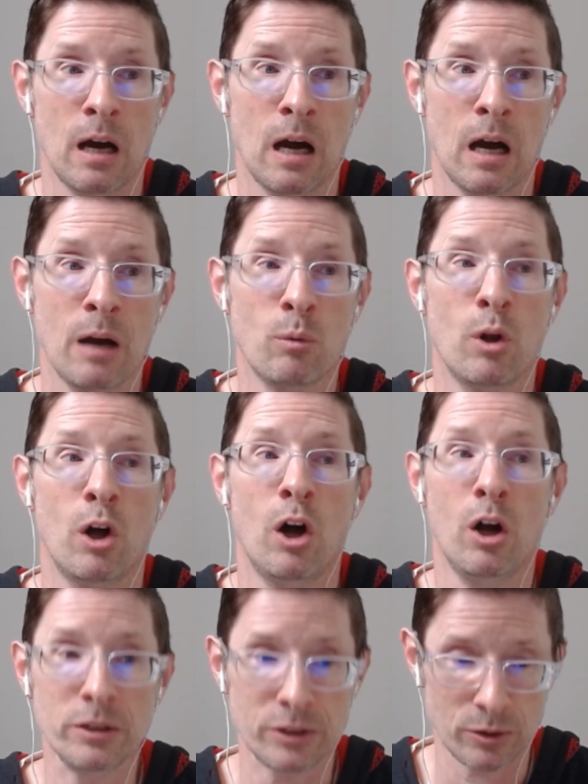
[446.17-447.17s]
I will
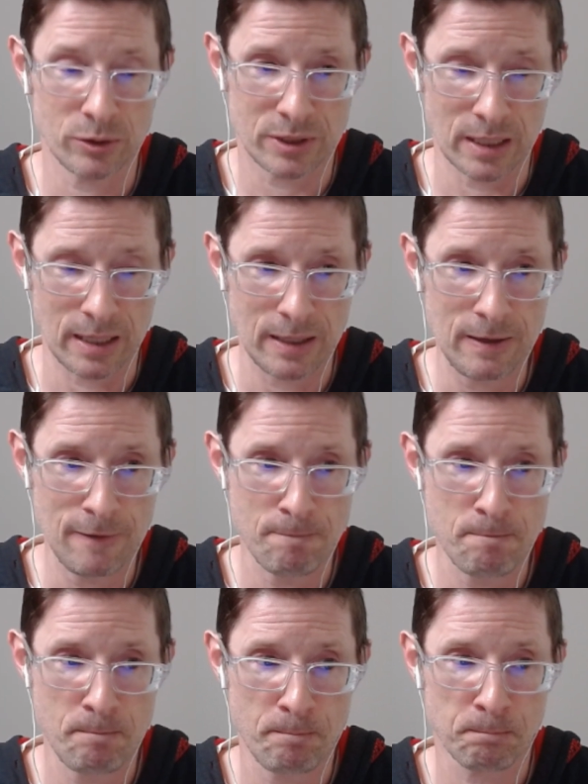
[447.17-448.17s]
also say
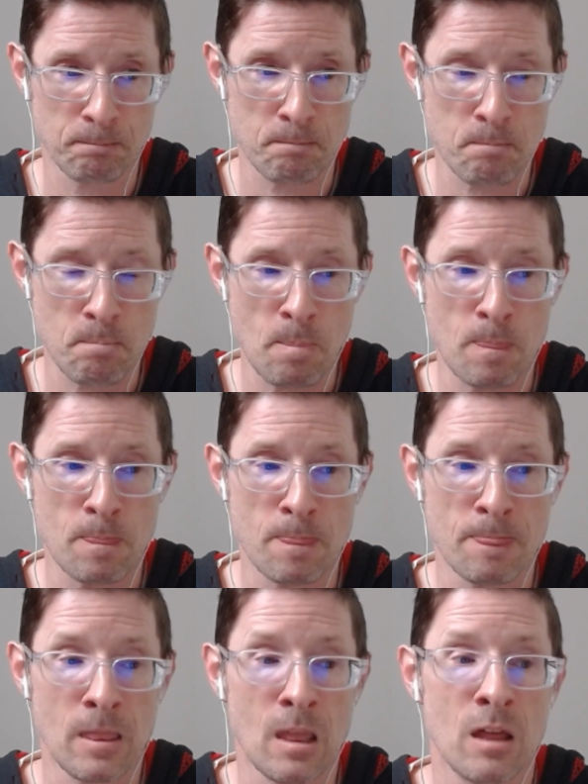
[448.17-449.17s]

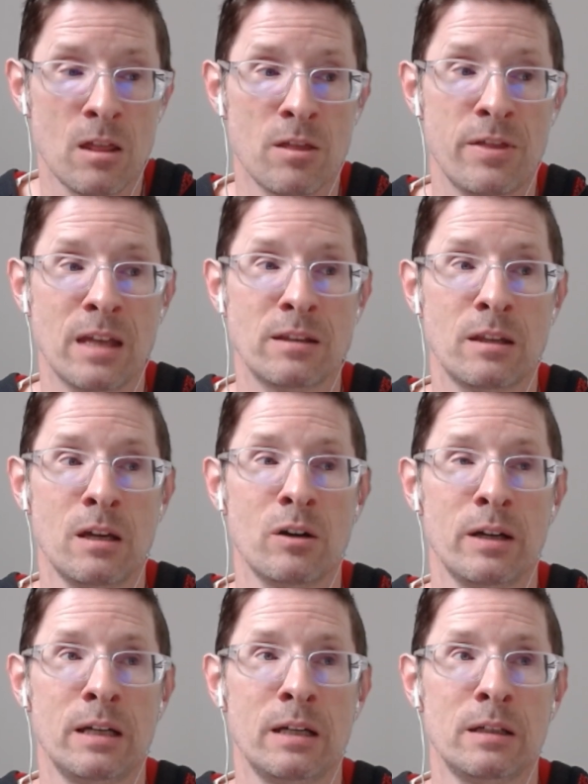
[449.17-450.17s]
that
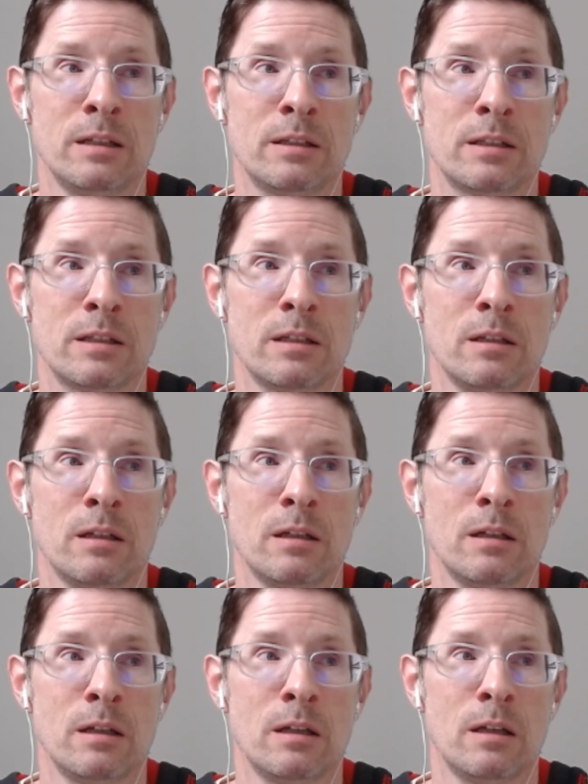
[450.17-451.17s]
there's
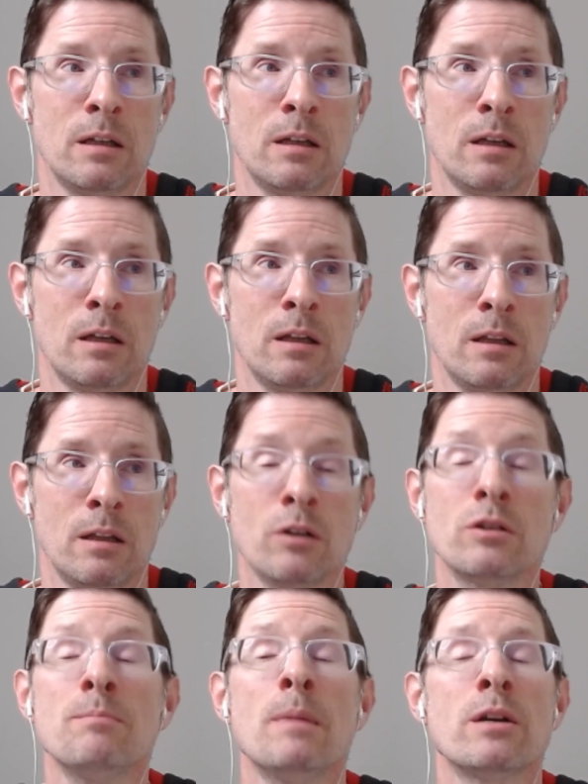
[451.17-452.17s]

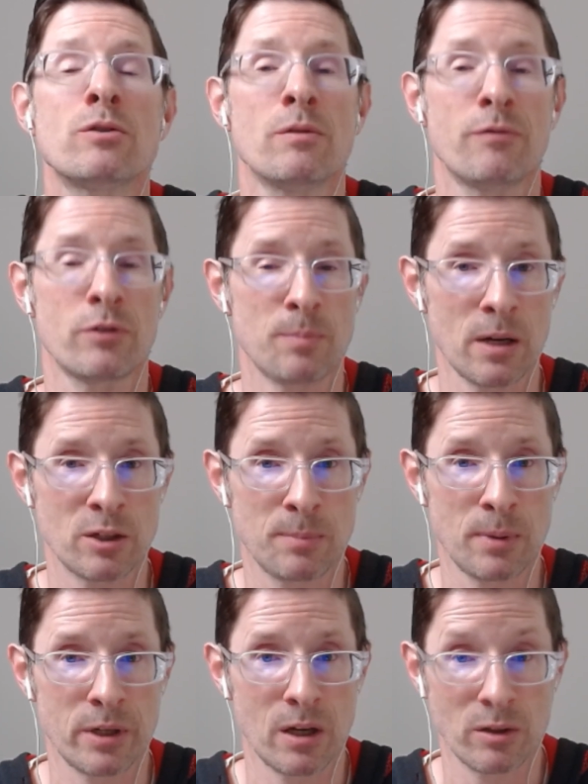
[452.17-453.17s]
a measure of
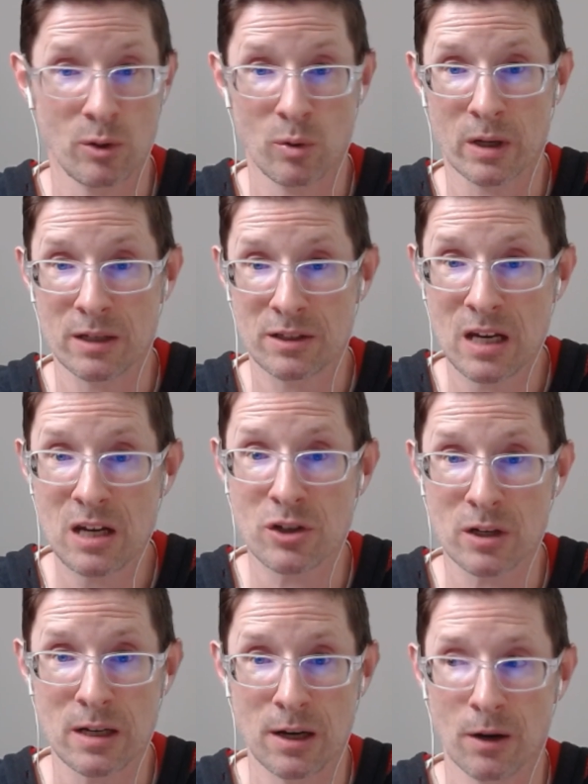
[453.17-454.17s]
responsibility on the
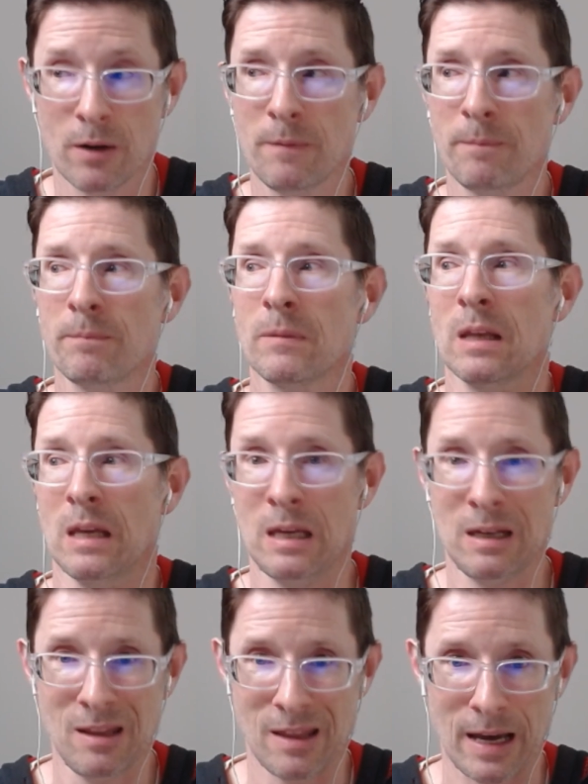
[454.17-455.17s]
organization here
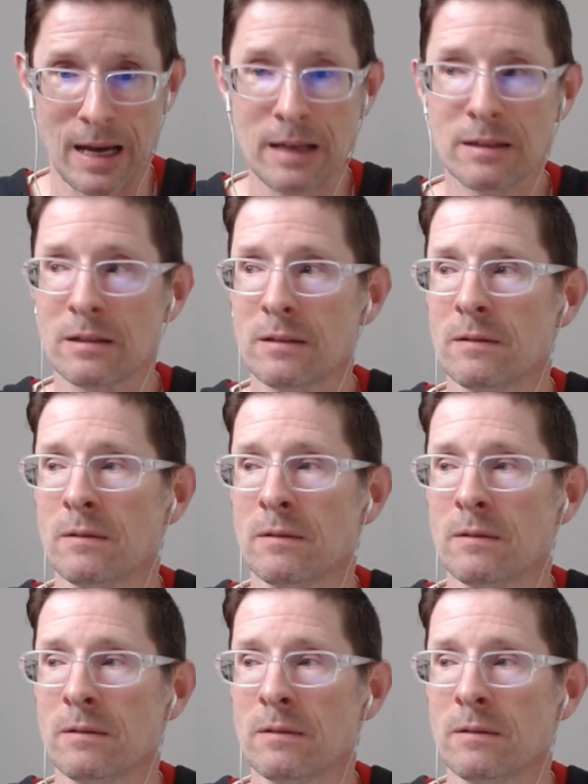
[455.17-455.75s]
in that